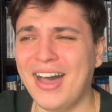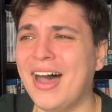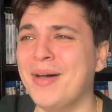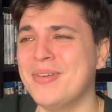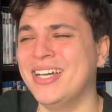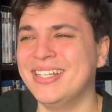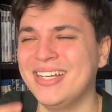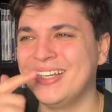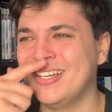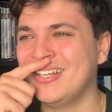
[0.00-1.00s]

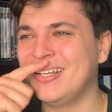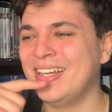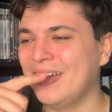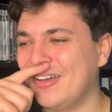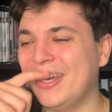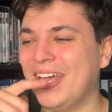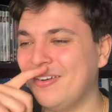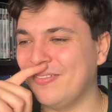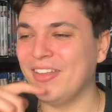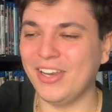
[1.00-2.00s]
And
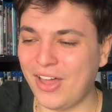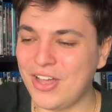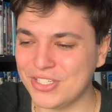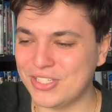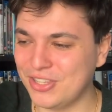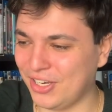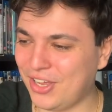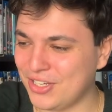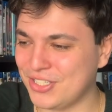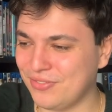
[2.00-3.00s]
then the last
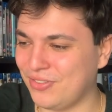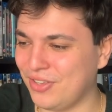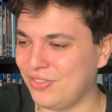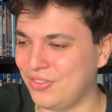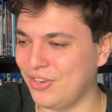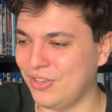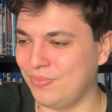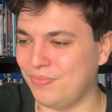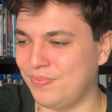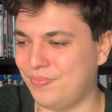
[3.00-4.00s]
of the
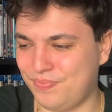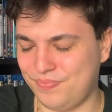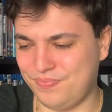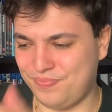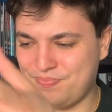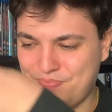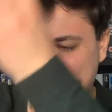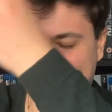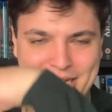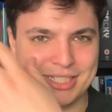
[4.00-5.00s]

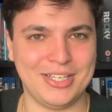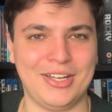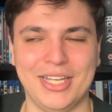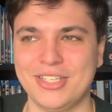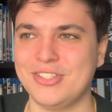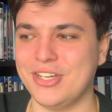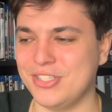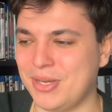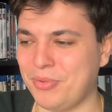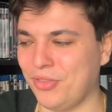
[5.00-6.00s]
black Daleks
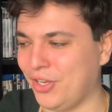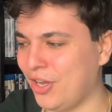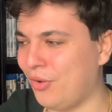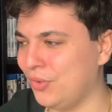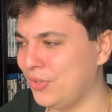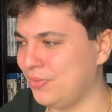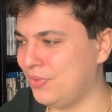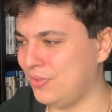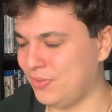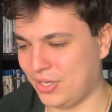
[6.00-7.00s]
turns up on the gold,
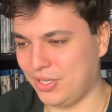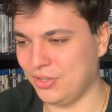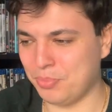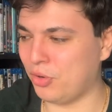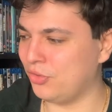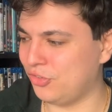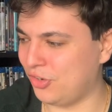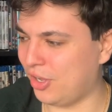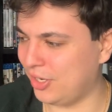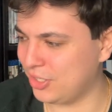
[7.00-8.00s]
the bronze
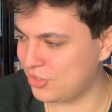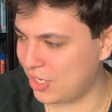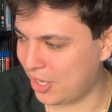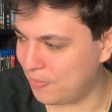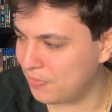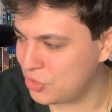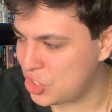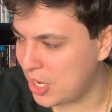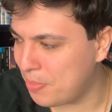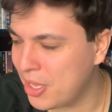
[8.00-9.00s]
Daleks
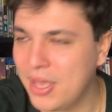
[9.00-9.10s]
ship,